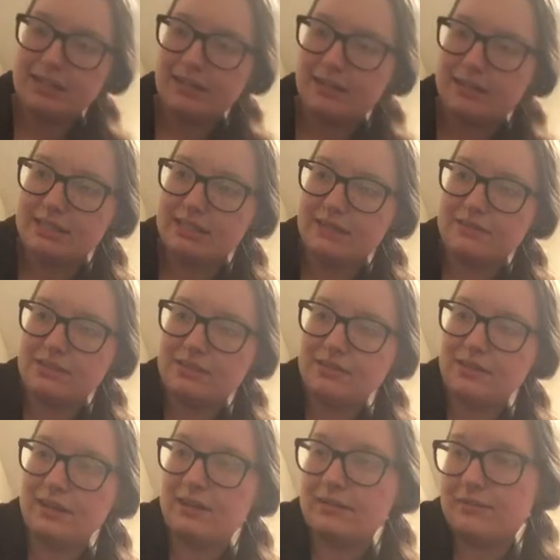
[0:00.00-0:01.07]
I also have to do
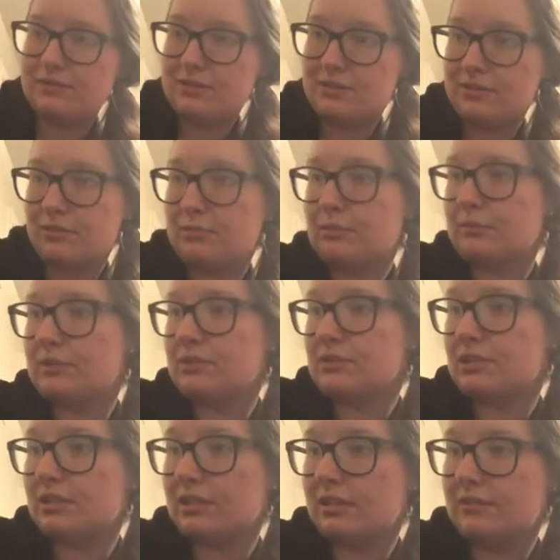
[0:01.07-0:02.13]
an official promotion